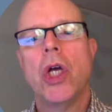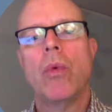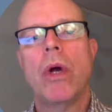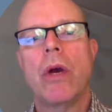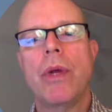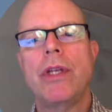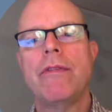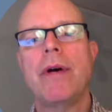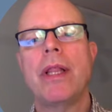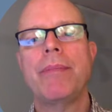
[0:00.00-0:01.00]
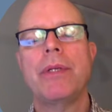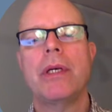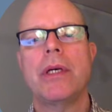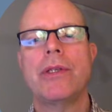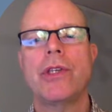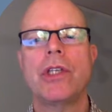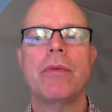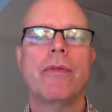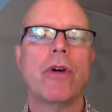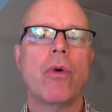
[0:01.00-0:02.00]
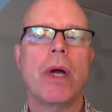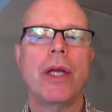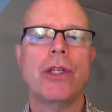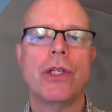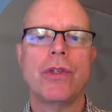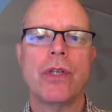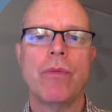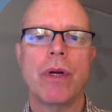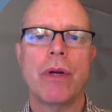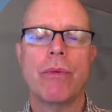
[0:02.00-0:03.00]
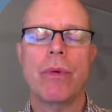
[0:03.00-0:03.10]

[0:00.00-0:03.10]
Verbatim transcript: where we developed a system of equations and we're going to,